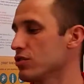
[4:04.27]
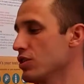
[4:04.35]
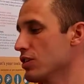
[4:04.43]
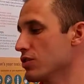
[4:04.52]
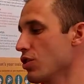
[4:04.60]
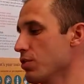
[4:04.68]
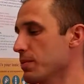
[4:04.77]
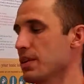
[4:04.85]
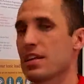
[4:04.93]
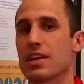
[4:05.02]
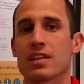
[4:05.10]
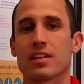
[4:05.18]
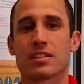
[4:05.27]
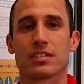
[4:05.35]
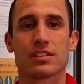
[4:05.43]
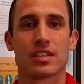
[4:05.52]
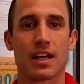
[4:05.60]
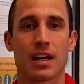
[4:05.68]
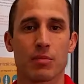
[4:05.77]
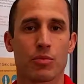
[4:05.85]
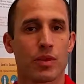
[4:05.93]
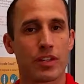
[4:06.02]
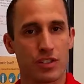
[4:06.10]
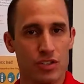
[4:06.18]
Adrenotropin is
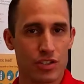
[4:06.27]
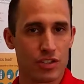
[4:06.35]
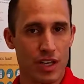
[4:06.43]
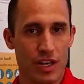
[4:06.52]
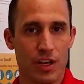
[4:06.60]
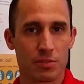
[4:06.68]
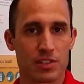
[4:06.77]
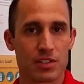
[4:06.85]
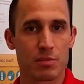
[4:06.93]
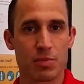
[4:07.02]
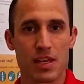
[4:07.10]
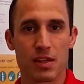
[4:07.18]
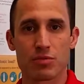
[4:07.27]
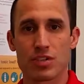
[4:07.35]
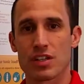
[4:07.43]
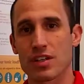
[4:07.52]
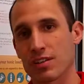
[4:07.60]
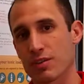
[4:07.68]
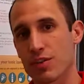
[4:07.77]
one that just kind of helps. It's a PMG in